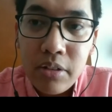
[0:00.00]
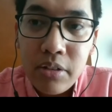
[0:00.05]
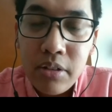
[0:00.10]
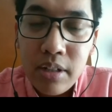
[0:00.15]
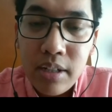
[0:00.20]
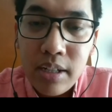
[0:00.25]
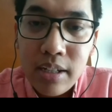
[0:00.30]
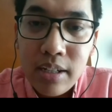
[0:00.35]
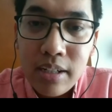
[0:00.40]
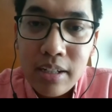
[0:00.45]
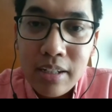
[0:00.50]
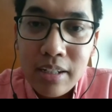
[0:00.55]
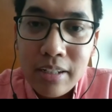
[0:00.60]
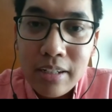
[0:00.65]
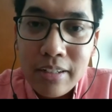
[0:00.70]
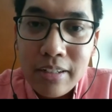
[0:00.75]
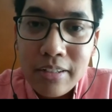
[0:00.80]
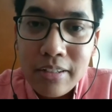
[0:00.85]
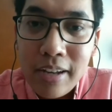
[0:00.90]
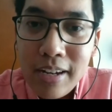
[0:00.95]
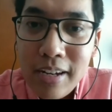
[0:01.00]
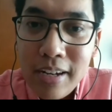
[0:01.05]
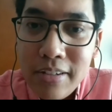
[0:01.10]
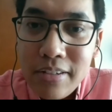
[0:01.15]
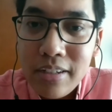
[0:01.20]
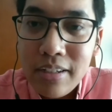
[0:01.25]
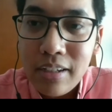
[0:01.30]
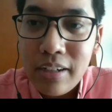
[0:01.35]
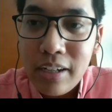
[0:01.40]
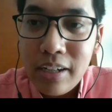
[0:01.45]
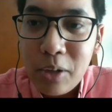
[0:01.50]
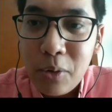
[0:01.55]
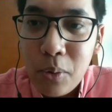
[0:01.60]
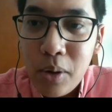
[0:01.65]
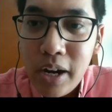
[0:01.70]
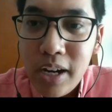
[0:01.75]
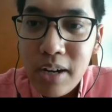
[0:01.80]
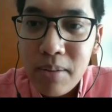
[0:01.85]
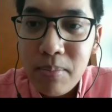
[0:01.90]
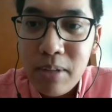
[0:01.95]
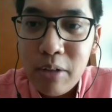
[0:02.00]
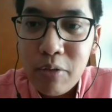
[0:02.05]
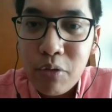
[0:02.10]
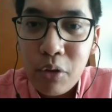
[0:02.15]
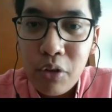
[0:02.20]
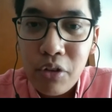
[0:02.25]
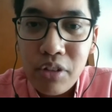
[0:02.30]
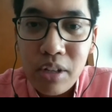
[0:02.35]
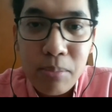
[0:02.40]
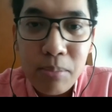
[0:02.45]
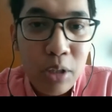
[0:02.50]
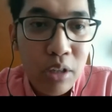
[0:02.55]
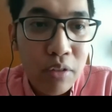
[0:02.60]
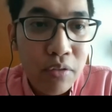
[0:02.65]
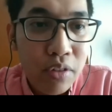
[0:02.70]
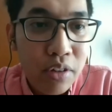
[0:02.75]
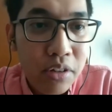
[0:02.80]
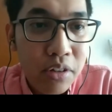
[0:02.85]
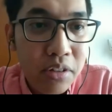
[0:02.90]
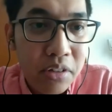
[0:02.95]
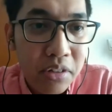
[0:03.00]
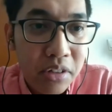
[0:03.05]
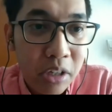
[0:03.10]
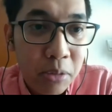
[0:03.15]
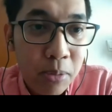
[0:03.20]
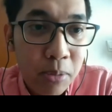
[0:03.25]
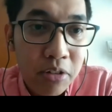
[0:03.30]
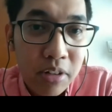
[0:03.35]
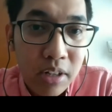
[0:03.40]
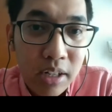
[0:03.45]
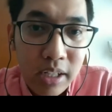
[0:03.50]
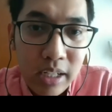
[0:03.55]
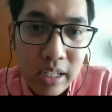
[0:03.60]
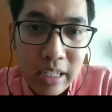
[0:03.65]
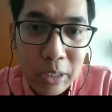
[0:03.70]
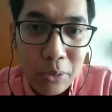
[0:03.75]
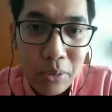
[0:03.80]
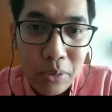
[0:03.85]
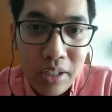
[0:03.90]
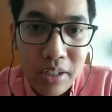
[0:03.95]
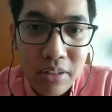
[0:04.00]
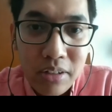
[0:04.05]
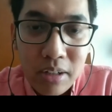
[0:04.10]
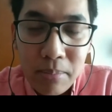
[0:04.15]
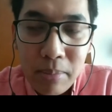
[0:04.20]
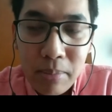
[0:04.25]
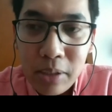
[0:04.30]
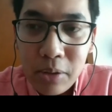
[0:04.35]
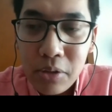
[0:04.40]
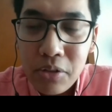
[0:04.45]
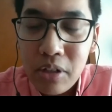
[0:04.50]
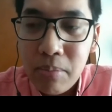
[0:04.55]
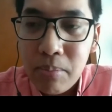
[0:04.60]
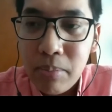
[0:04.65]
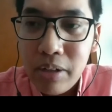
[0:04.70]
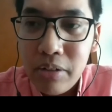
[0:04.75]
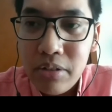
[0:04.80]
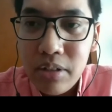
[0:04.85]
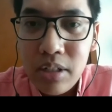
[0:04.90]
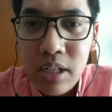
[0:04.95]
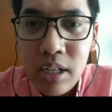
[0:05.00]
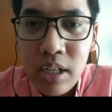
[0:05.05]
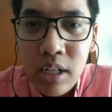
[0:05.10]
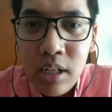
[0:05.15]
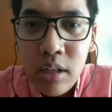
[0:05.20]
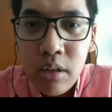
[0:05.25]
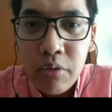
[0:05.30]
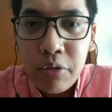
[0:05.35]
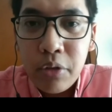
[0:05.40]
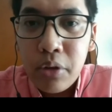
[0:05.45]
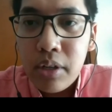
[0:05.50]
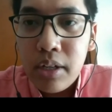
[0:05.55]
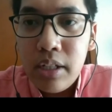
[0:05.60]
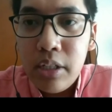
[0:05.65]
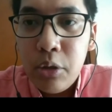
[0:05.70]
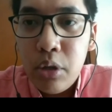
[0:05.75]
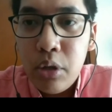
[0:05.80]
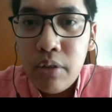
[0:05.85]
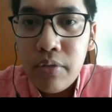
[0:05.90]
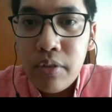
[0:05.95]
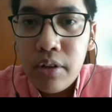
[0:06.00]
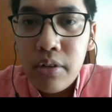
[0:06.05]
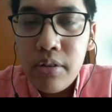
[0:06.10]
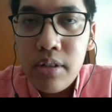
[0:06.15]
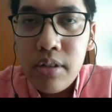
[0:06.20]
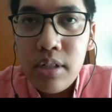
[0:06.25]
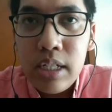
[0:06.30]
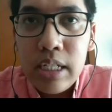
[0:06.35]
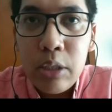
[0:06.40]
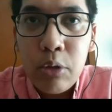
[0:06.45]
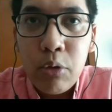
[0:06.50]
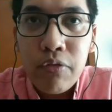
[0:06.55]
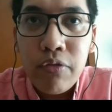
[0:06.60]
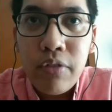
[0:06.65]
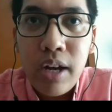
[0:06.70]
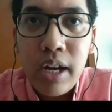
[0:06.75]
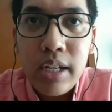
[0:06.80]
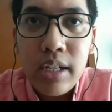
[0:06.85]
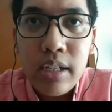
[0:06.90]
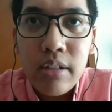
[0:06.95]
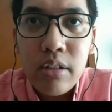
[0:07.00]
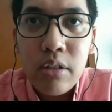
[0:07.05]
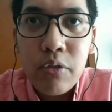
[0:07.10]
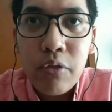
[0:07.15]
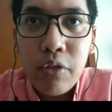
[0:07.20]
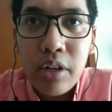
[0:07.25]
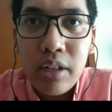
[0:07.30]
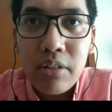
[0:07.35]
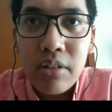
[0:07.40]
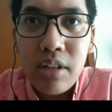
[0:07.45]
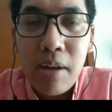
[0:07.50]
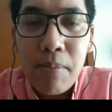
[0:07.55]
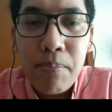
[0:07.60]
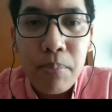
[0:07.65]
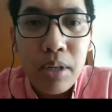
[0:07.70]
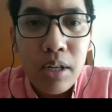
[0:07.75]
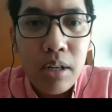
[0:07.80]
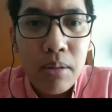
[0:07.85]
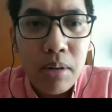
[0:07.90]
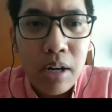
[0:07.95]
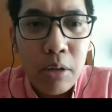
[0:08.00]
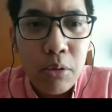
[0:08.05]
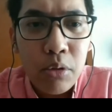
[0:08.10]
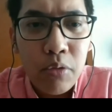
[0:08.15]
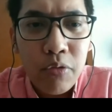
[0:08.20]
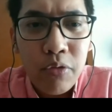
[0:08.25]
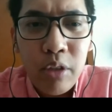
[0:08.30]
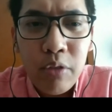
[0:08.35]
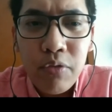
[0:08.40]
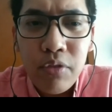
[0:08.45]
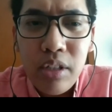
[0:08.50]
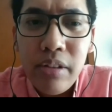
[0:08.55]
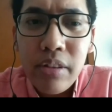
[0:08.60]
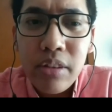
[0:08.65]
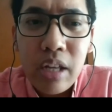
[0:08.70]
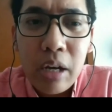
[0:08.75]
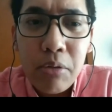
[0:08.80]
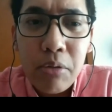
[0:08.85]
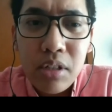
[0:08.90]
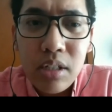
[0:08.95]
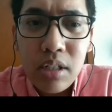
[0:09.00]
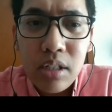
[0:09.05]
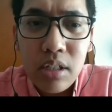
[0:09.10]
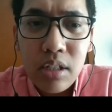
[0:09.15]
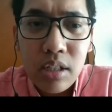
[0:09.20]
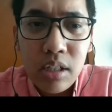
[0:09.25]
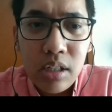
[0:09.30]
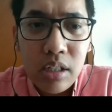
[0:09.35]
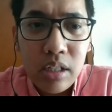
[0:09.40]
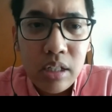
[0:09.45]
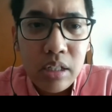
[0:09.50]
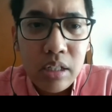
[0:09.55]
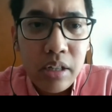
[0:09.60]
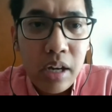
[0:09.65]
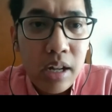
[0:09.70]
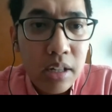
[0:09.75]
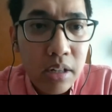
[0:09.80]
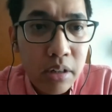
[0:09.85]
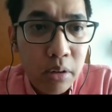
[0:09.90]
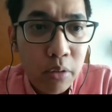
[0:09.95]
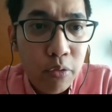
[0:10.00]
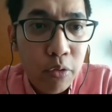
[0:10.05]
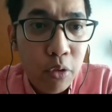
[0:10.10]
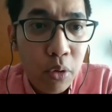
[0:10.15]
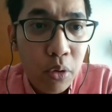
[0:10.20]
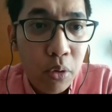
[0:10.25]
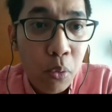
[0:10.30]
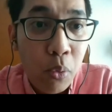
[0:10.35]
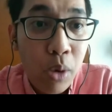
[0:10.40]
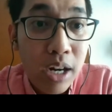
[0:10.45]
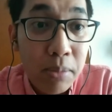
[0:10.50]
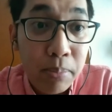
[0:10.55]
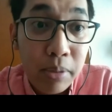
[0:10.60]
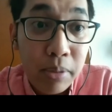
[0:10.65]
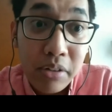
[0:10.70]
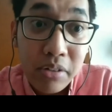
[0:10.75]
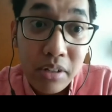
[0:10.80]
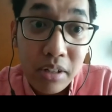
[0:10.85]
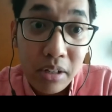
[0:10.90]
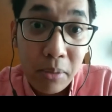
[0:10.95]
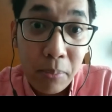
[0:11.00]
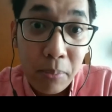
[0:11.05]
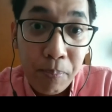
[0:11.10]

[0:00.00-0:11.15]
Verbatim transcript: uh, challenging requirement for some universities, especially in Indonesia, because imagine for a university to finance, for example, around fifty thousand uh, dollar for one person,